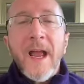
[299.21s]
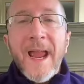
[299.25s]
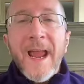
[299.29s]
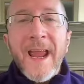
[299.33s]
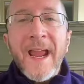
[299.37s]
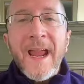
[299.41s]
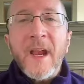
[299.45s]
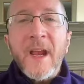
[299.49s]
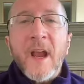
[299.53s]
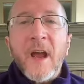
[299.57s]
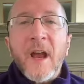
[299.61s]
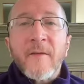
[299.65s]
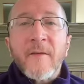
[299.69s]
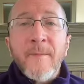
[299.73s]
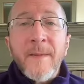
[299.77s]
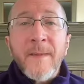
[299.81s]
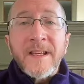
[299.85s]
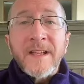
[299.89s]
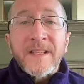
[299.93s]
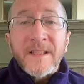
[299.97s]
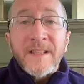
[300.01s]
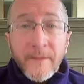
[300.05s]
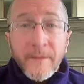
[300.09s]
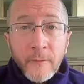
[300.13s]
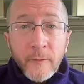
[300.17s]
and I've
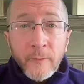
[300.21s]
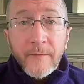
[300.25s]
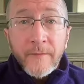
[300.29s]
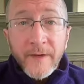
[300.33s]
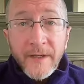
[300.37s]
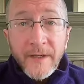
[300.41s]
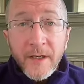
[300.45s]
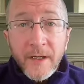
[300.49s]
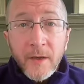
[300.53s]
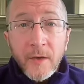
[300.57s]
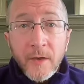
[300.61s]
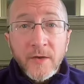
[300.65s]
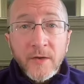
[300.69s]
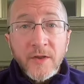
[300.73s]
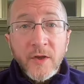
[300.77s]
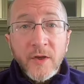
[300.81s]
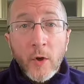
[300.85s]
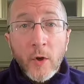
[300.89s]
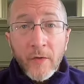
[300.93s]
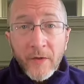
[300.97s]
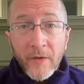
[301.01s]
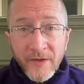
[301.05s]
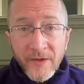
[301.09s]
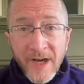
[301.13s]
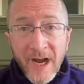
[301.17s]
made several videos
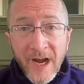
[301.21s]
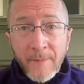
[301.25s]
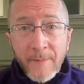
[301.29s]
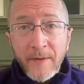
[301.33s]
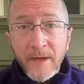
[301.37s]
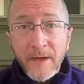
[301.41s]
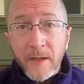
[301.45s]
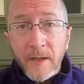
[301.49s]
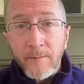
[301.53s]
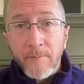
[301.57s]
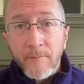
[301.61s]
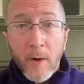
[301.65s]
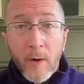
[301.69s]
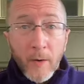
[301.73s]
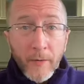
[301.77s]
on the topic.